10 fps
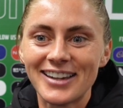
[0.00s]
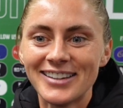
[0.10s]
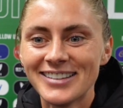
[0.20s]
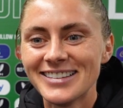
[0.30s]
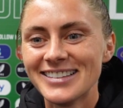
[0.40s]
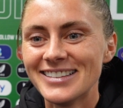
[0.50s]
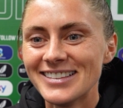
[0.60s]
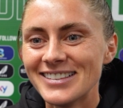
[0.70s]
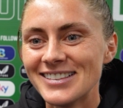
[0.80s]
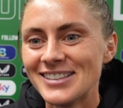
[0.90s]
How do
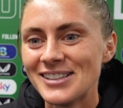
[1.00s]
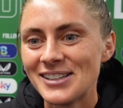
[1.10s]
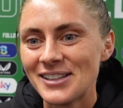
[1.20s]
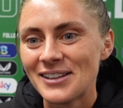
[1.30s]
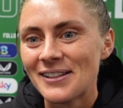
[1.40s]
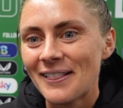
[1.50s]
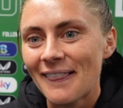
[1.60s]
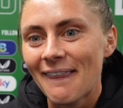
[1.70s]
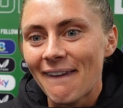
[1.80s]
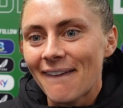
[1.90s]
you contain the nerves then?
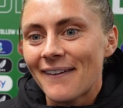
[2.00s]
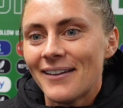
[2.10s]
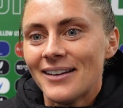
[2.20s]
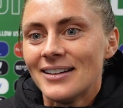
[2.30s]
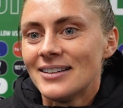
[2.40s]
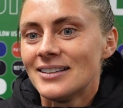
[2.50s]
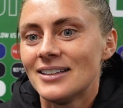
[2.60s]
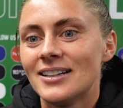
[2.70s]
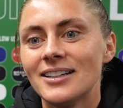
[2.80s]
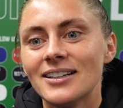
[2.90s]
You mentioned
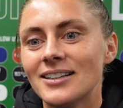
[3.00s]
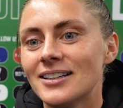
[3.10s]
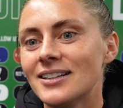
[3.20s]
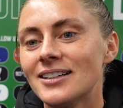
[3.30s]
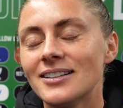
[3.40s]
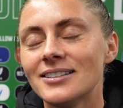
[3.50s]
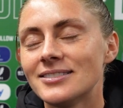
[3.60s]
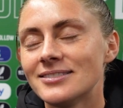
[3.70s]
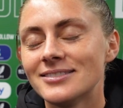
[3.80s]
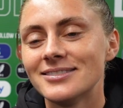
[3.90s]

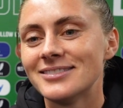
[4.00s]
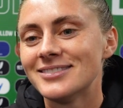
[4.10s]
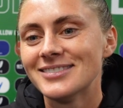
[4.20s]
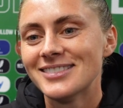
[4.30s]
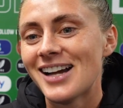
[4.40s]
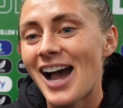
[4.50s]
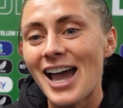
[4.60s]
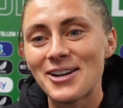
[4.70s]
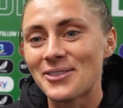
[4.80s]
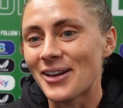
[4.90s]
earlier that
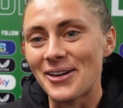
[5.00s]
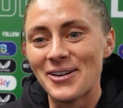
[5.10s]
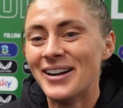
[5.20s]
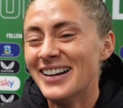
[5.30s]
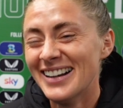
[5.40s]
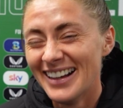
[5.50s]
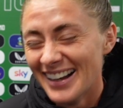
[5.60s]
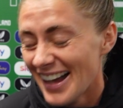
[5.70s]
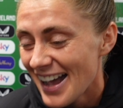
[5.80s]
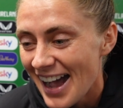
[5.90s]
I don't know.
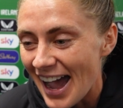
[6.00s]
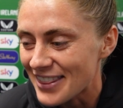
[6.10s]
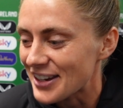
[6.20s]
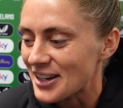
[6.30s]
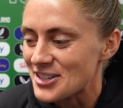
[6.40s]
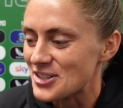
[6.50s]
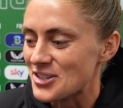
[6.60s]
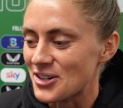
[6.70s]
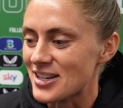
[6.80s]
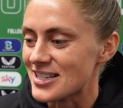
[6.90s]
I think I
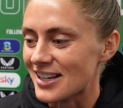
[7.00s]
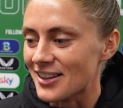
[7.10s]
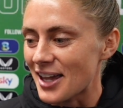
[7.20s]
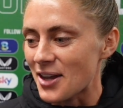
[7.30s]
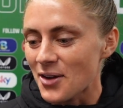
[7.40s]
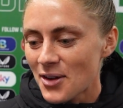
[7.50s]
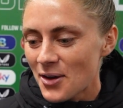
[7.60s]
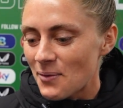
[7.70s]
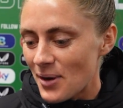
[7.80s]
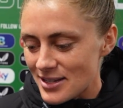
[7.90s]
just trust that
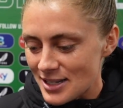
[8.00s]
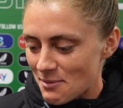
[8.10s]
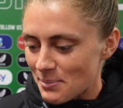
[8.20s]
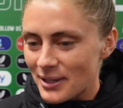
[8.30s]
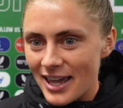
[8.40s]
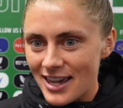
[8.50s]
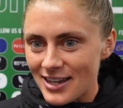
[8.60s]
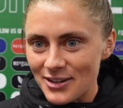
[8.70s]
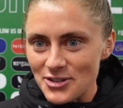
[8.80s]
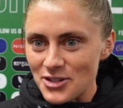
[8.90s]
once I'm
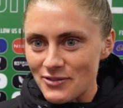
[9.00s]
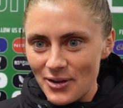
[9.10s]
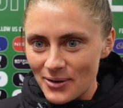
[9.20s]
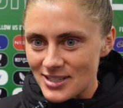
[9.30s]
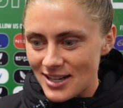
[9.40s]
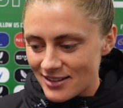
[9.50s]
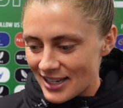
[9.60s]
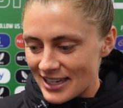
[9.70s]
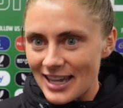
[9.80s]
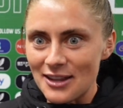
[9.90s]
playing, you're just focused on
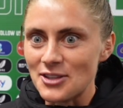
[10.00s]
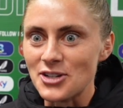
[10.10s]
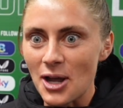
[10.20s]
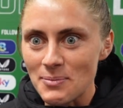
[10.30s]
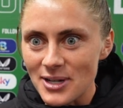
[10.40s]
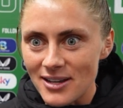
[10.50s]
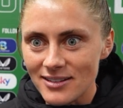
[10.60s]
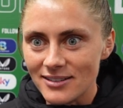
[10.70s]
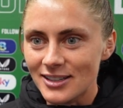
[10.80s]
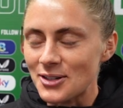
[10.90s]
getting the job
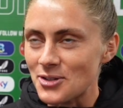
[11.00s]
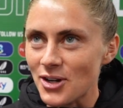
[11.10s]
done, and you